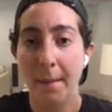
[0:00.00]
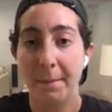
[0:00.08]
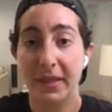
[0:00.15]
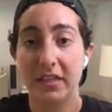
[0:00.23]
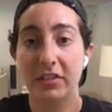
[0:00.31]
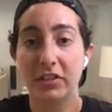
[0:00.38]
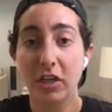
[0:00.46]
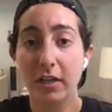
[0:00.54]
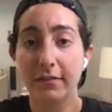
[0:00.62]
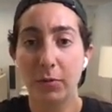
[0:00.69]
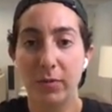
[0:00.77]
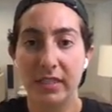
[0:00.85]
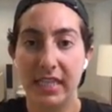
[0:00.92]
but the
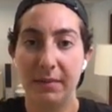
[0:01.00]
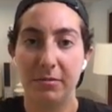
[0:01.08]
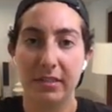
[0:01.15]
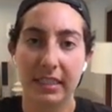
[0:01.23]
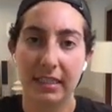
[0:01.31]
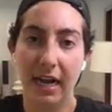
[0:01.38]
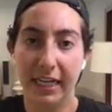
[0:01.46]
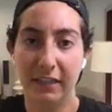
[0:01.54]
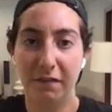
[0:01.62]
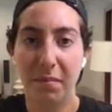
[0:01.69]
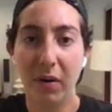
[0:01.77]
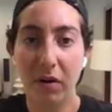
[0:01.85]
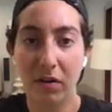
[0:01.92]
server was able to kind
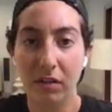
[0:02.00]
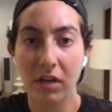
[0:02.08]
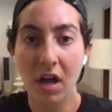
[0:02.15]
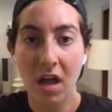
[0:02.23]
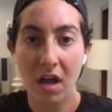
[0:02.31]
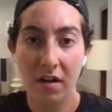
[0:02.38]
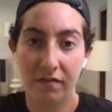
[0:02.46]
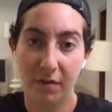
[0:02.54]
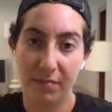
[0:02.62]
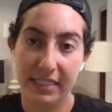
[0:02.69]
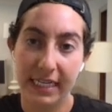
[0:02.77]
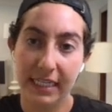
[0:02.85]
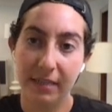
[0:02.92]
of pull from
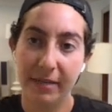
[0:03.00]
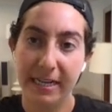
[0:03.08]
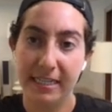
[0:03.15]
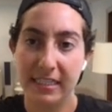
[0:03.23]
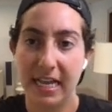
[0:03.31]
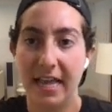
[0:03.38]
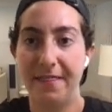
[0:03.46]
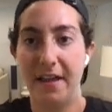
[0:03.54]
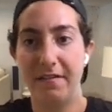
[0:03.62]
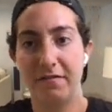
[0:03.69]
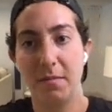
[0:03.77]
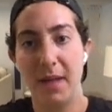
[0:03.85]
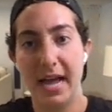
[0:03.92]
the database and then
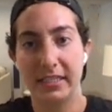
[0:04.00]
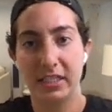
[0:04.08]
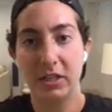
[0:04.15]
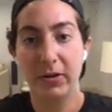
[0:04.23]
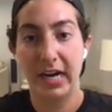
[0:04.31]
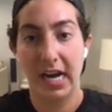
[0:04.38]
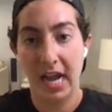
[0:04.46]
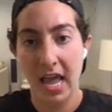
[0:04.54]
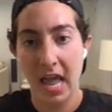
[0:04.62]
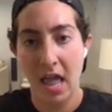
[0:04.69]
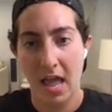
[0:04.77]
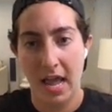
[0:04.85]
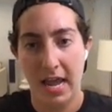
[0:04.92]
from S3
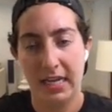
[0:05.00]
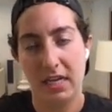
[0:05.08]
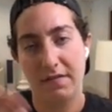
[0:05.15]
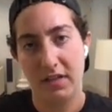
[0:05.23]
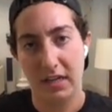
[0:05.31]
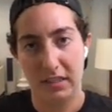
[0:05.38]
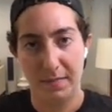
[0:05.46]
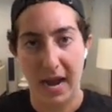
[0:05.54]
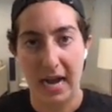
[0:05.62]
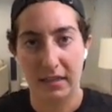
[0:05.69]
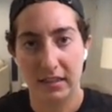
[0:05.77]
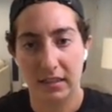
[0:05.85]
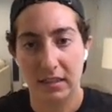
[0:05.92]
and give things
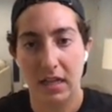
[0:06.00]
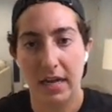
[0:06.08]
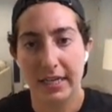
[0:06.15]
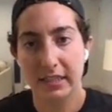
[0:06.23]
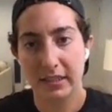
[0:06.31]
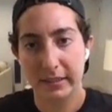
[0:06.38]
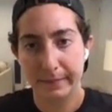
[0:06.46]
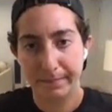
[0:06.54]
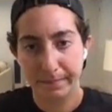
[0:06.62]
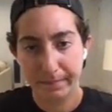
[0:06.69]
back to the clients.